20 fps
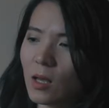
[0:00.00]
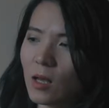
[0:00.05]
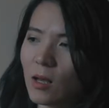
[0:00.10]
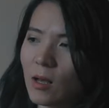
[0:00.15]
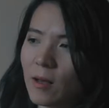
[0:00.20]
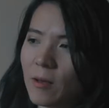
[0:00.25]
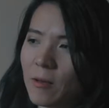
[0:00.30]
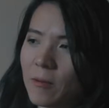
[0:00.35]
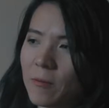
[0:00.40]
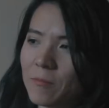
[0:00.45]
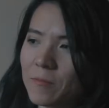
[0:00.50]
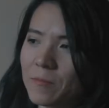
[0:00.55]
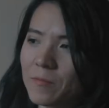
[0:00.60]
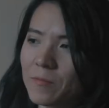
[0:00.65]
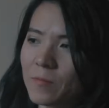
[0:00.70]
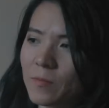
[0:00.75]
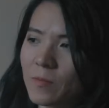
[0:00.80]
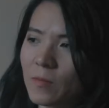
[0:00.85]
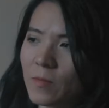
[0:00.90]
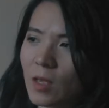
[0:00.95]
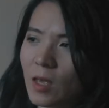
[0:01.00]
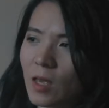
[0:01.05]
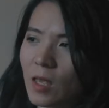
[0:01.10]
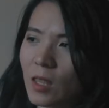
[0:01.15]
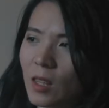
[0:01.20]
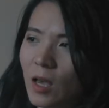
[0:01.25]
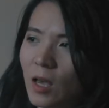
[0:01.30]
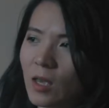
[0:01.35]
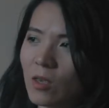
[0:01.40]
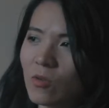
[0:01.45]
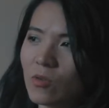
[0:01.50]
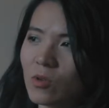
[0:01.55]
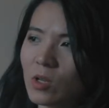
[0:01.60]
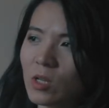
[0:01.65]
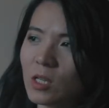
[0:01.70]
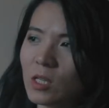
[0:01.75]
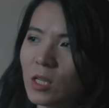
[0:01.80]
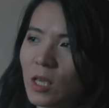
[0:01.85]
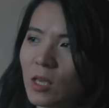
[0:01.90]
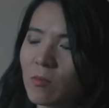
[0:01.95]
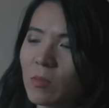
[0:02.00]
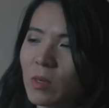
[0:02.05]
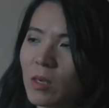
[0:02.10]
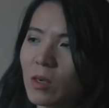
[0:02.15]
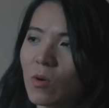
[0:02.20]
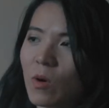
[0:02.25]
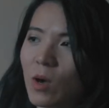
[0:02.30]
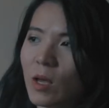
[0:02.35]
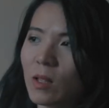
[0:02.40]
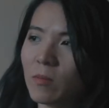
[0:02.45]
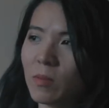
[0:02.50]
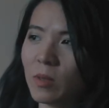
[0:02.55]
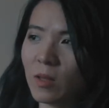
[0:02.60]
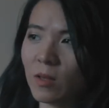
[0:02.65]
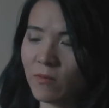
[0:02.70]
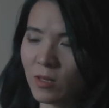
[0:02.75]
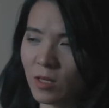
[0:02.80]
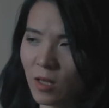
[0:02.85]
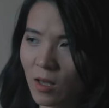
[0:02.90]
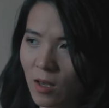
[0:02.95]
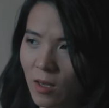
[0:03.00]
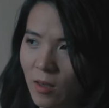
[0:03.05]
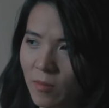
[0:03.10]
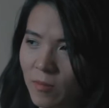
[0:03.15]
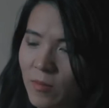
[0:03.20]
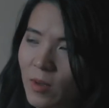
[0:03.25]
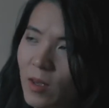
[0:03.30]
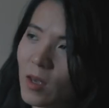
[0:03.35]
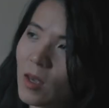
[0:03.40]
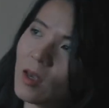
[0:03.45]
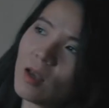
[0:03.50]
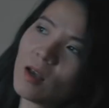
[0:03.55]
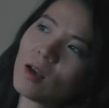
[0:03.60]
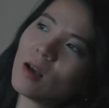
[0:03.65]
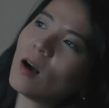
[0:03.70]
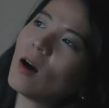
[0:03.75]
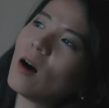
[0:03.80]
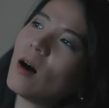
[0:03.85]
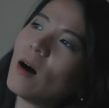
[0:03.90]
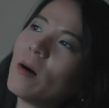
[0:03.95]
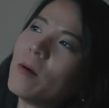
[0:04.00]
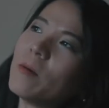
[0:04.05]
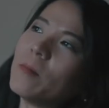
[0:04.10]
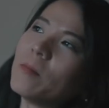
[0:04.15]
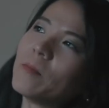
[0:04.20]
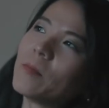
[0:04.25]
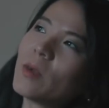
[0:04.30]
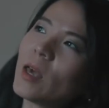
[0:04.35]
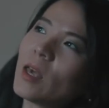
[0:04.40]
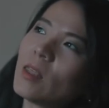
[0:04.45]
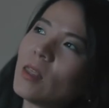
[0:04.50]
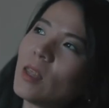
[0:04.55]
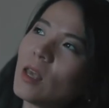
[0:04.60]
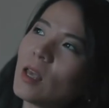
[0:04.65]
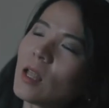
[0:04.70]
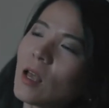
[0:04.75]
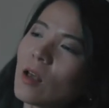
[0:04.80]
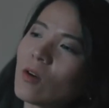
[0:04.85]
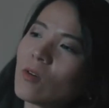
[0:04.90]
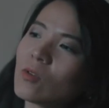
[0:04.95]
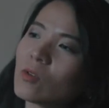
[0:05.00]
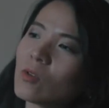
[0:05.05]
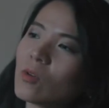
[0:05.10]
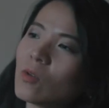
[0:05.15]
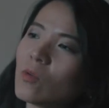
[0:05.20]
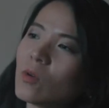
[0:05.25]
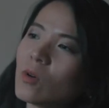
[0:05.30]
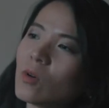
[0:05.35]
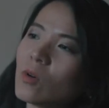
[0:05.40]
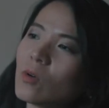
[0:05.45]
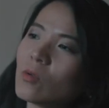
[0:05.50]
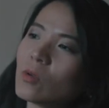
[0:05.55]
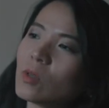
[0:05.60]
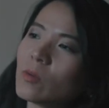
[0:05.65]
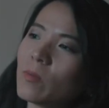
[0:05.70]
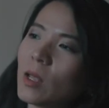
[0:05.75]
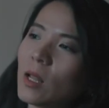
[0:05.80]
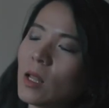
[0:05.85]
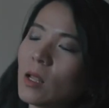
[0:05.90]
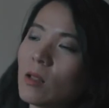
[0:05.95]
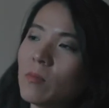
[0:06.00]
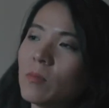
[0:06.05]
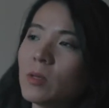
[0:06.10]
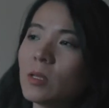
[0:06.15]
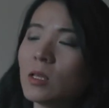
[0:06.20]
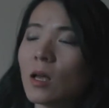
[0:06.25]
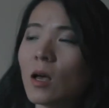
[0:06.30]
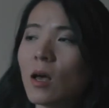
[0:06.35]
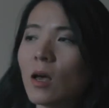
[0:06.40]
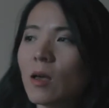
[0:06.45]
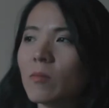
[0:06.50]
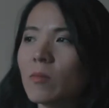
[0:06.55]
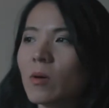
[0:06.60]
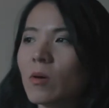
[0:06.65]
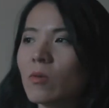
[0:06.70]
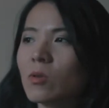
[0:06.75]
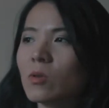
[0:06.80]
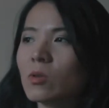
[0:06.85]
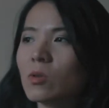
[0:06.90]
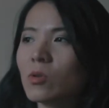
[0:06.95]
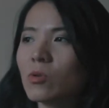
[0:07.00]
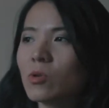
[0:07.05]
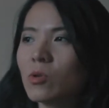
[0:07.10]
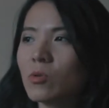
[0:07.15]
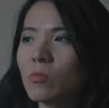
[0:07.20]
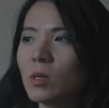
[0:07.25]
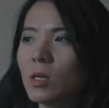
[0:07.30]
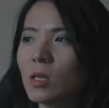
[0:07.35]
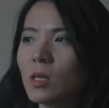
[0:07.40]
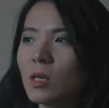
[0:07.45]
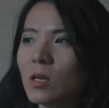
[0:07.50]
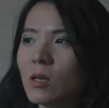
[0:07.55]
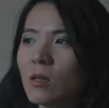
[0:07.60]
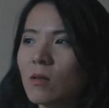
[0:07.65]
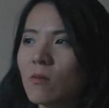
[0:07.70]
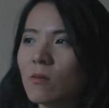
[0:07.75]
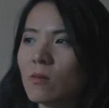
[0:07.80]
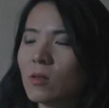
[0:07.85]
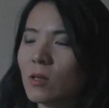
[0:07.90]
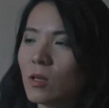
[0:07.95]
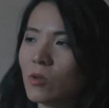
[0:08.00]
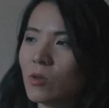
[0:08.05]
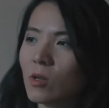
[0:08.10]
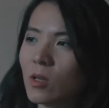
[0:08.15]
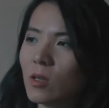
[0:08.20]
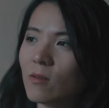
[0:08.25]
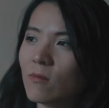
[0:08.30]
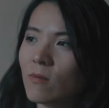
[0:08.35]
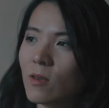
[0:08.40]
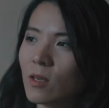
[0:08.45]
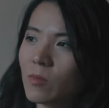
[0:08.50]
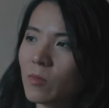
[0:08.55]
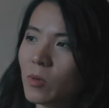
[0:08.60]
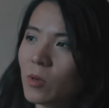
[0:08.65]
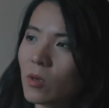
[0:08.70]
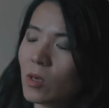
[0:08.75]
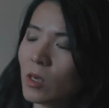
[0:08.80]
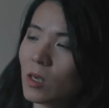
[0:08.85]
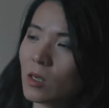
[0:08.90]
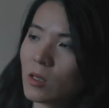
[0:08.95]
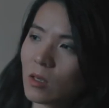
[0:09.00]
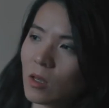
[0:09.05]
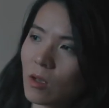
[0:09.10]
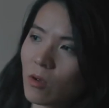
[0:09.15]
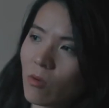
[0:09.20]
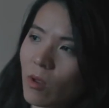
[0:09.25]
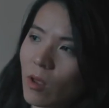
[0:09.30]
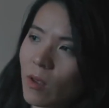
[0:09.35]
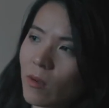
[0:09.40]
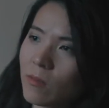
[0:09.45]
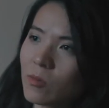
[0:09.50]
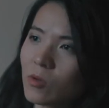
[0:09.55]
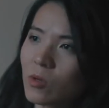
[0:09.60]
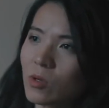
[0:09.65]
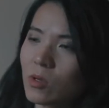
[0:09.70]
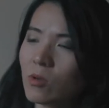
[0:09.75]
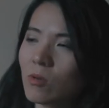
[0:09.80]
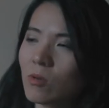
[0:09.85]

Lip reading: And that usually takes me quite a bit of time. And then I also will spend a little bit of time on the social media, such as Facebook, Instagram, just